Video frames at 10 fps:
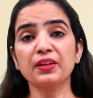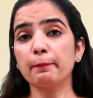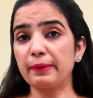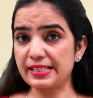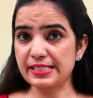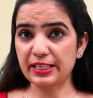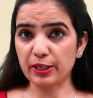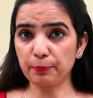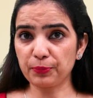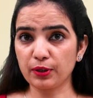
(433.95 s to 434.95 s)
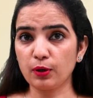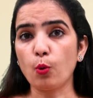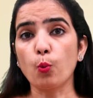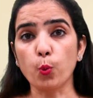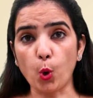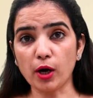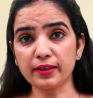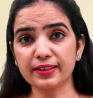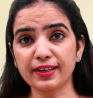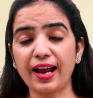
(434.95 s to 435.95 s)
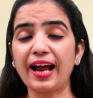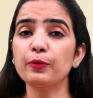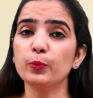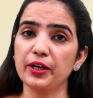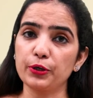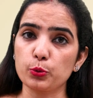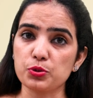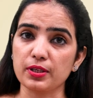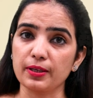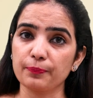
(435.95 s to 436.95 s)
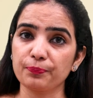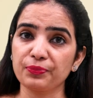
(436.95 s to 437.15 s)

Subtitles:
My script, what and when to say.